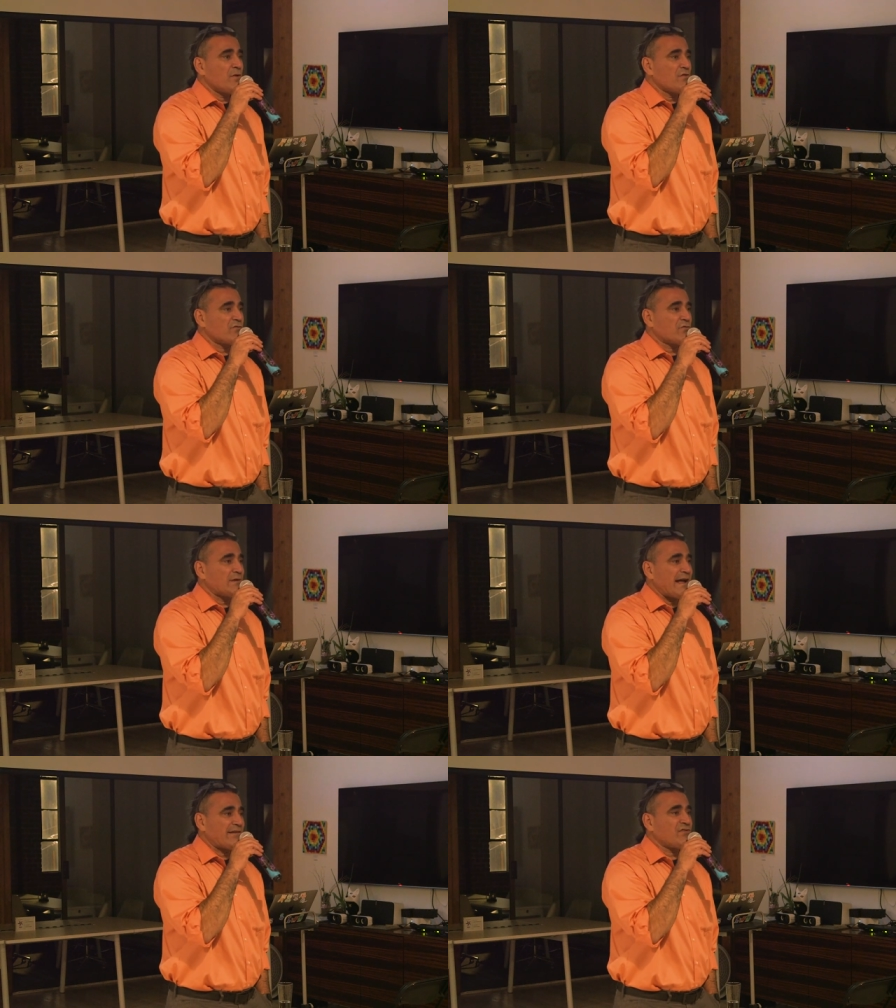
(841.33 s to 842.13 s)
most
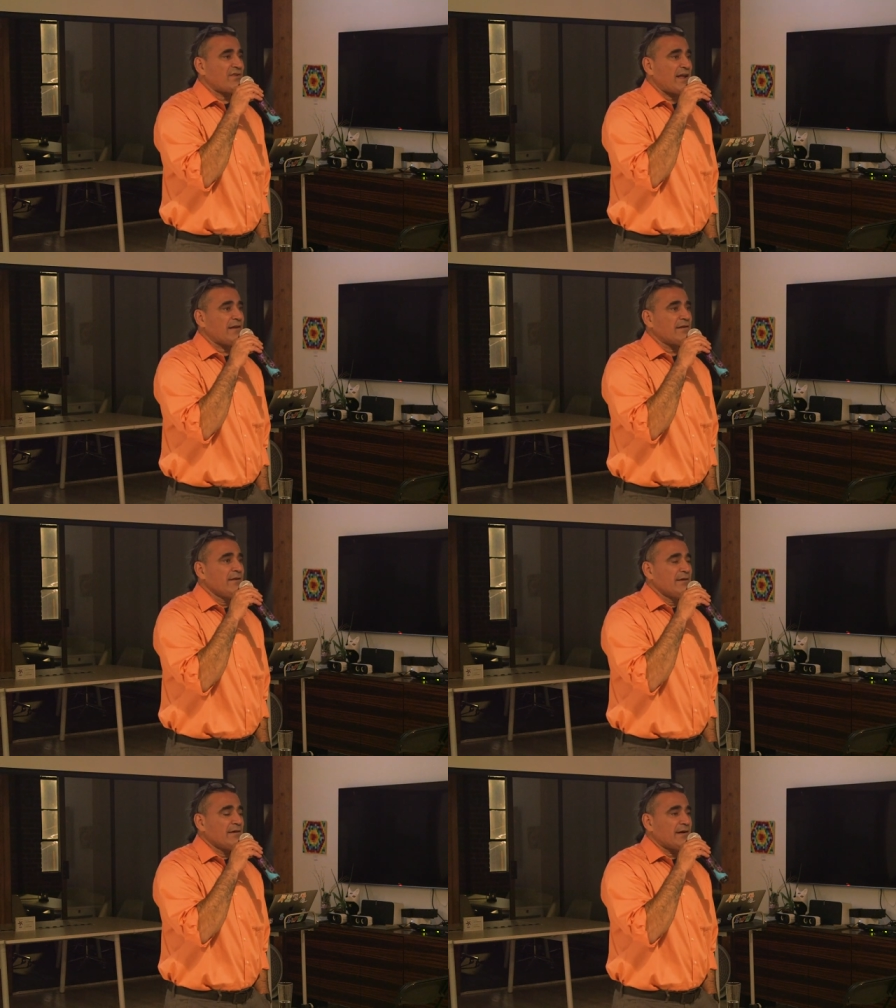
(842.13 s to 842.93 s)
relaxed state,
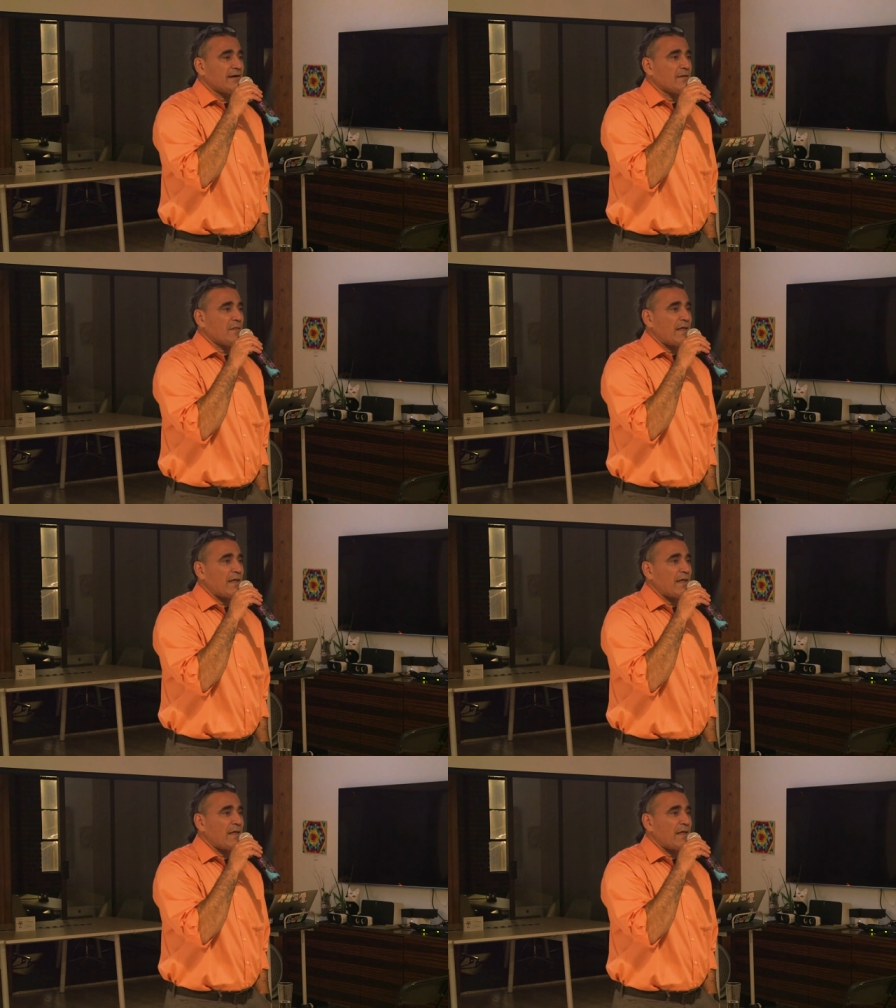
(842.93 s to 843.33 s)
uh,